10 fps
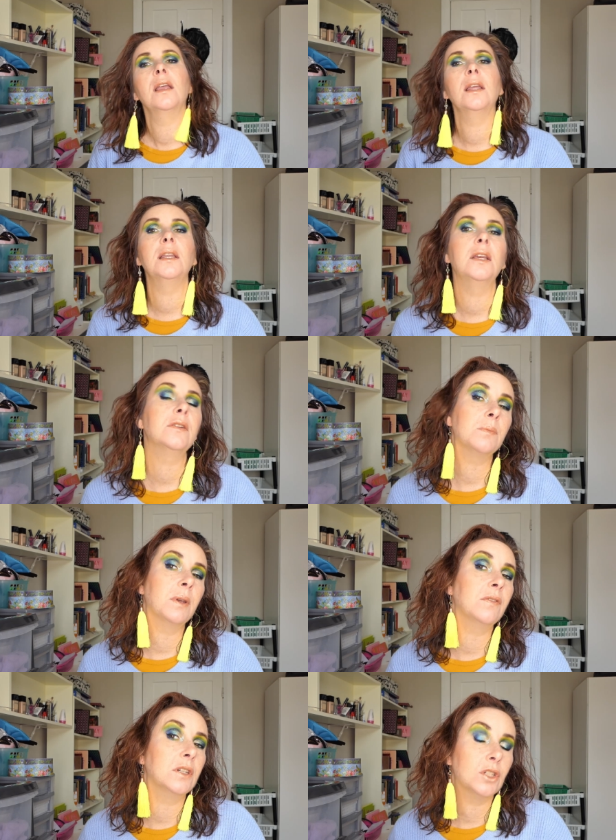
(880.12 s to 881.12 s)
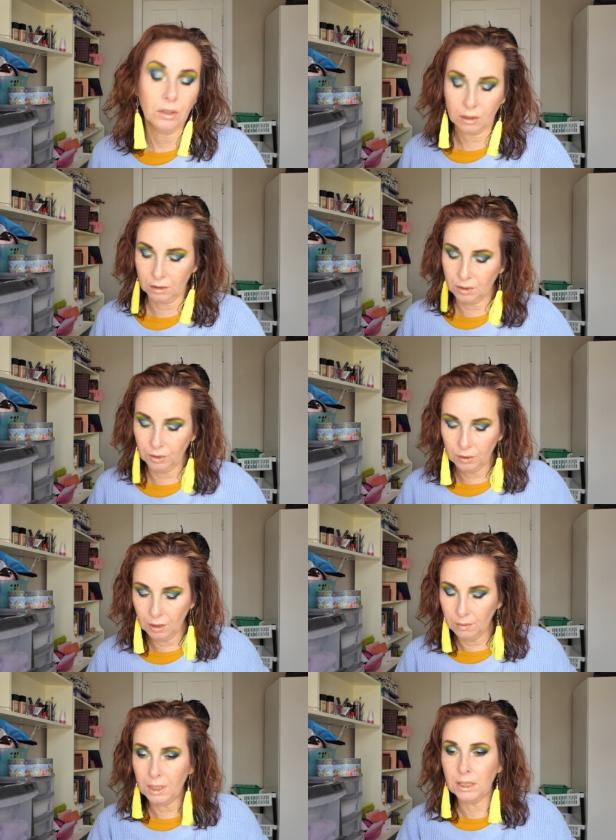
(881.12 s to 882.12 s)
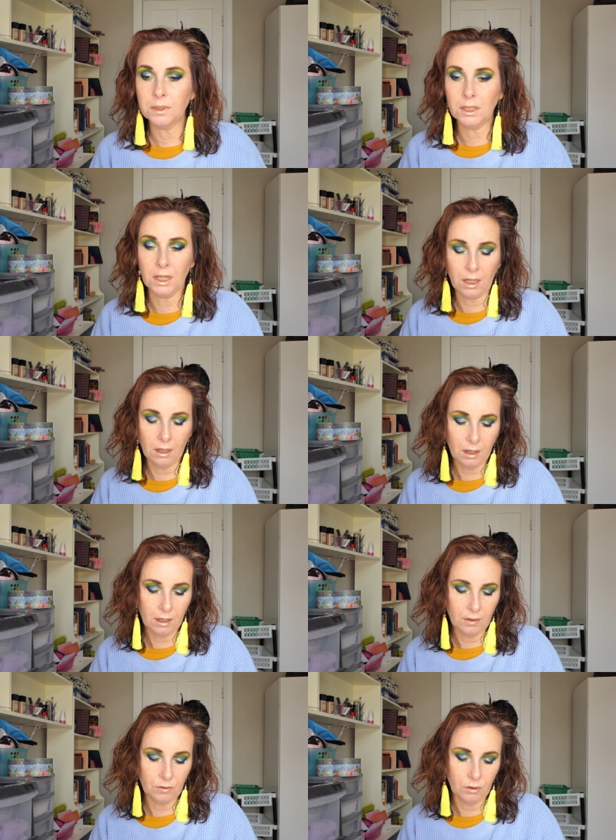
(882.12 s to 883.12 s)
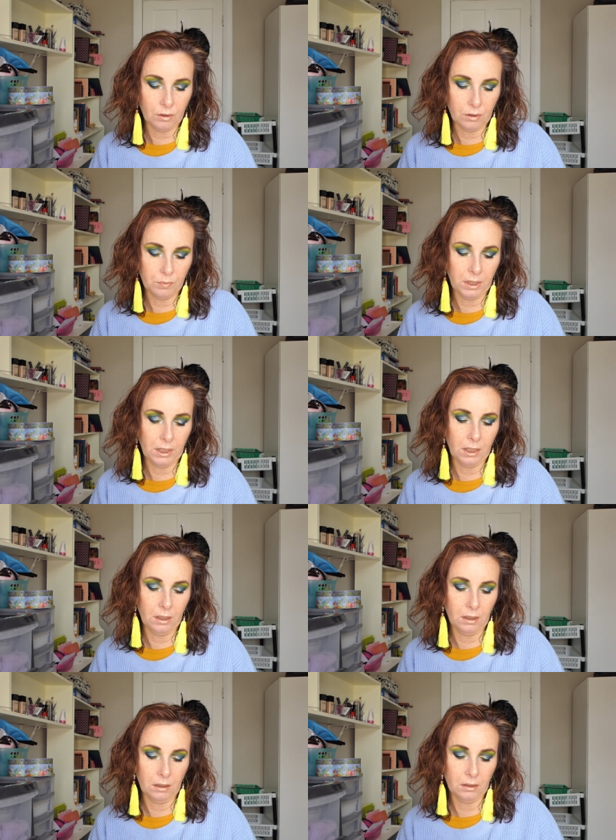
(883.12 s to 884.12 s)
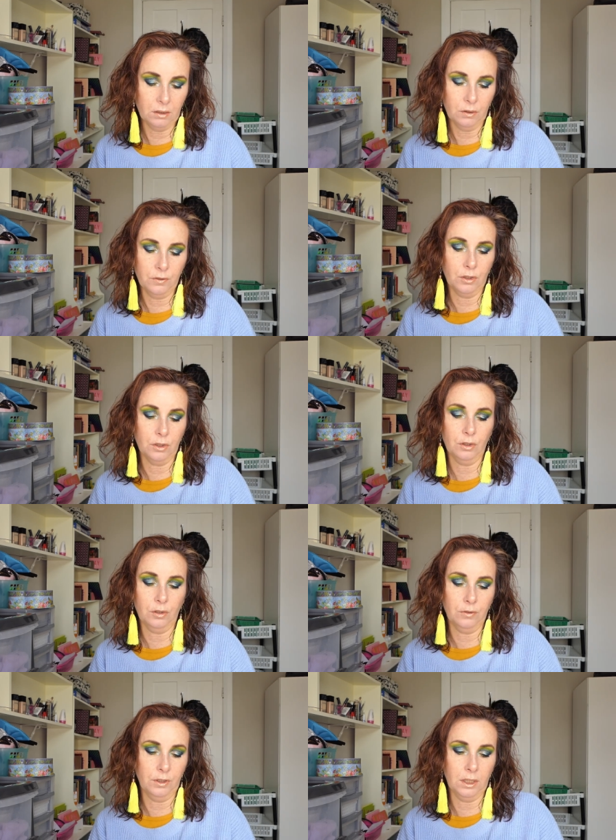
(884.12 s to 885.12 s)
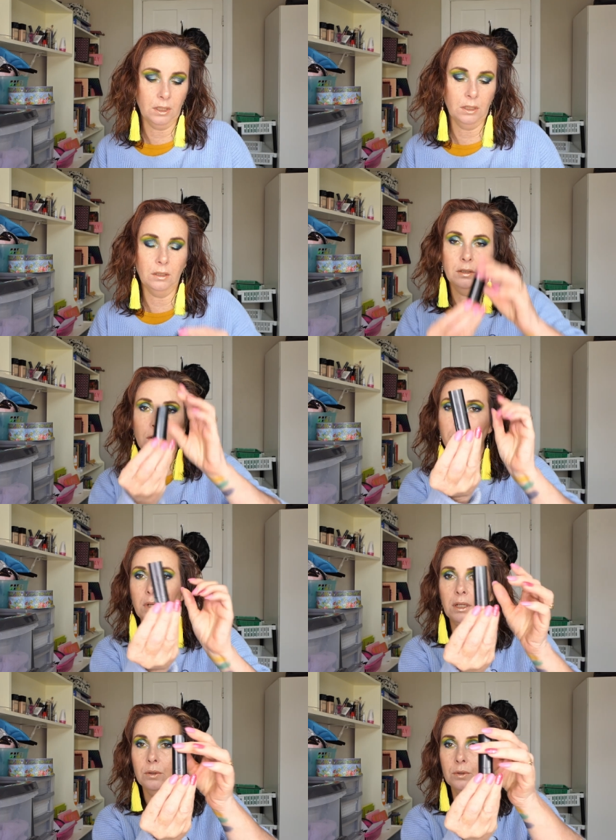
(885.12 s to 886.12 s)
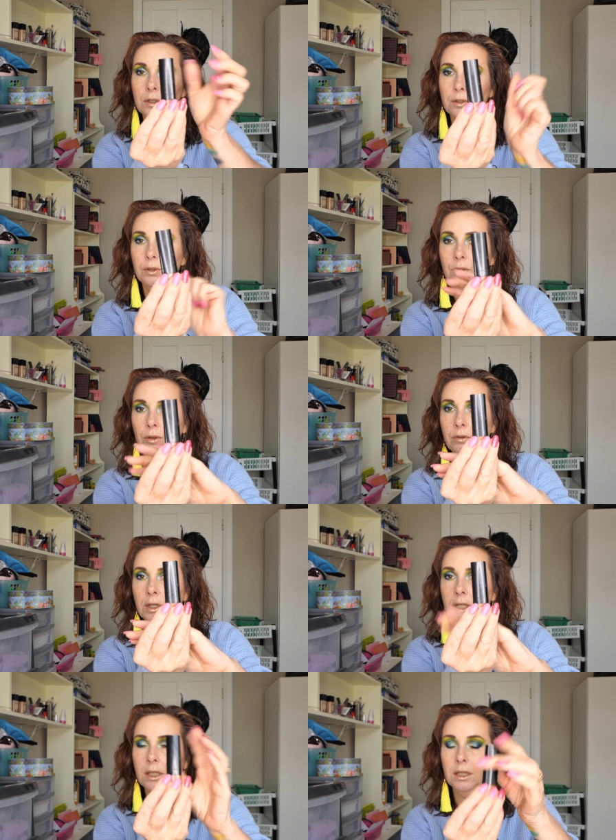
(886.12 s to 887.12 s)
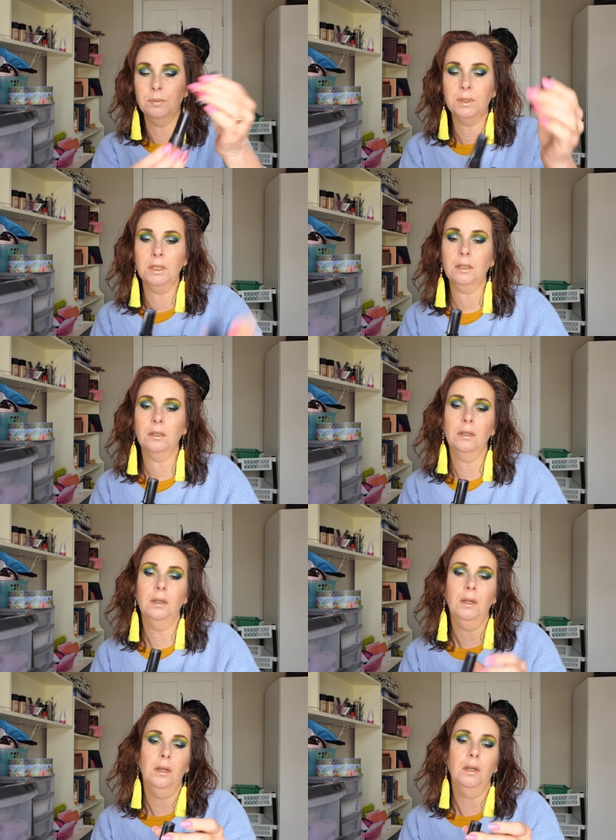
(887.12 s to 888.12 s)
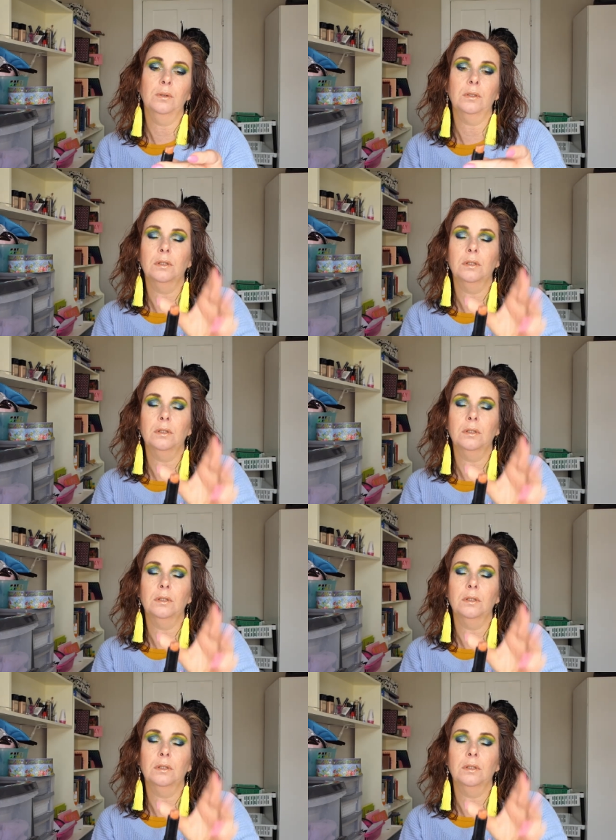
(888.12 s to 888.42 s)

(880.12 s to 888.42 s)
And here is my finished look. So on my lips today I have got my Soft Toffee in my Ulta 3 lipstick, which